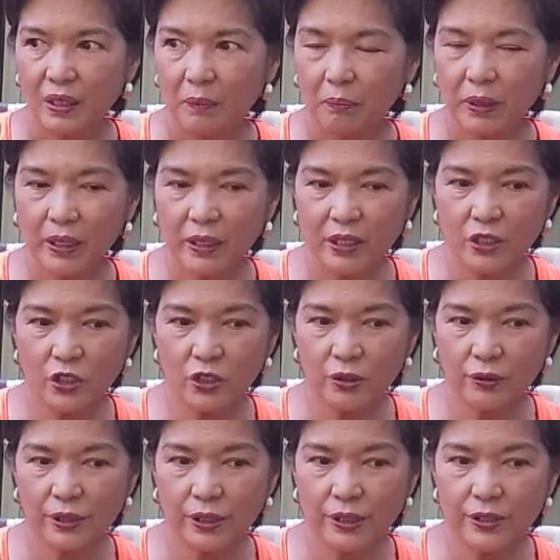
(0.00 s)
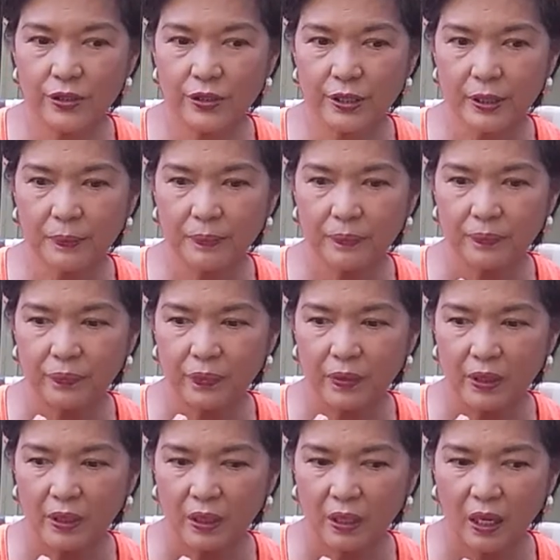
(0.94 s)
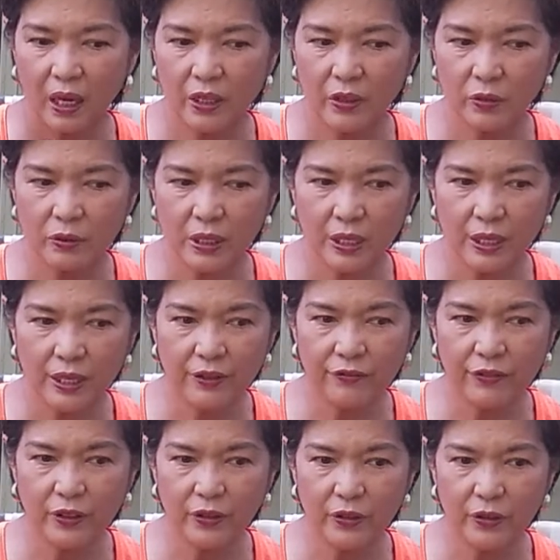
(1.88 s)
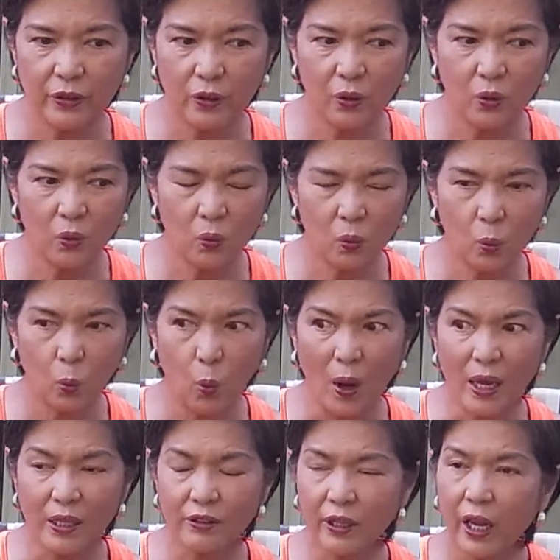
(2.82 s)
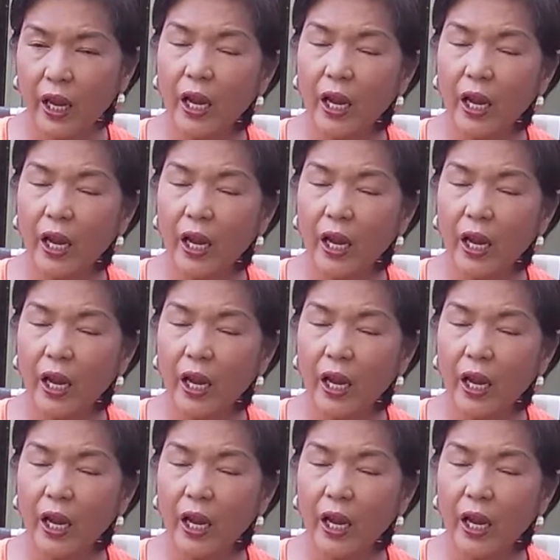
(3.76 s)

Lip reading: my issue is I don't even know what